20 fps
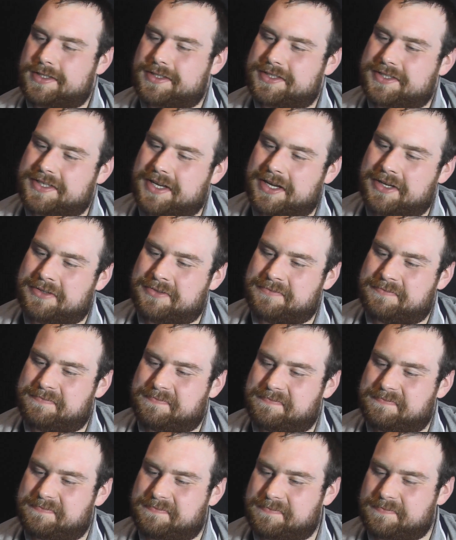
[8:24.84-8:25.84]
So
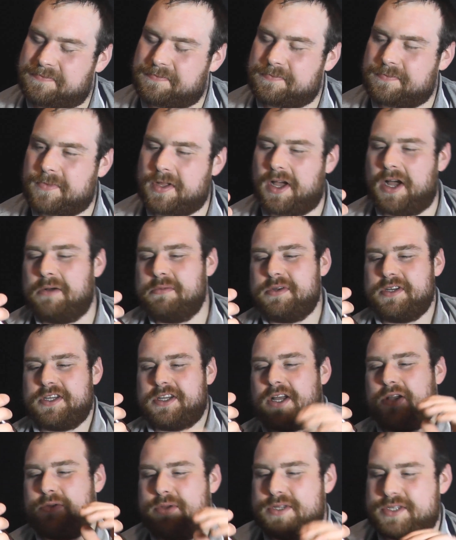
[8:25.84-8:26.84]
I'm going to
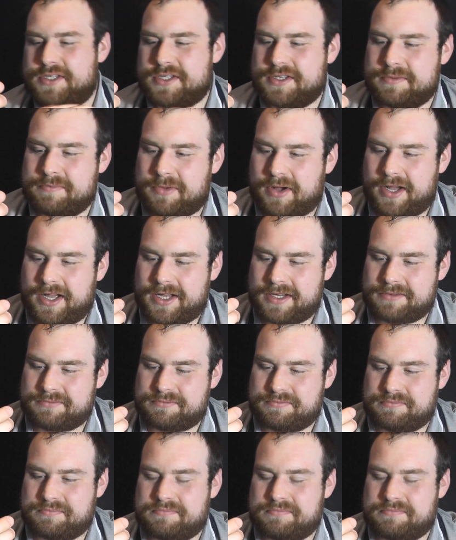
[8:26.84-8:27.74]
go into my